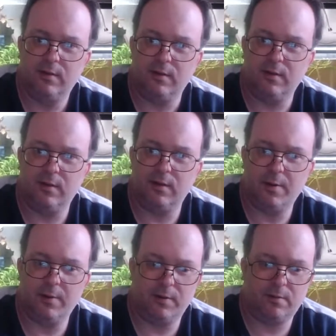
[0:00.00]
and now
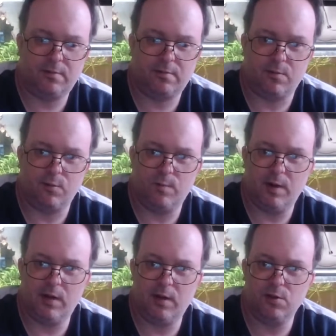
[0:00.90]
it automatically
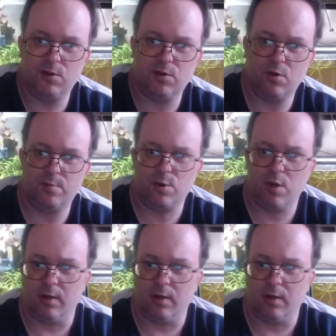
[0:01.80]
goes to Top Chat.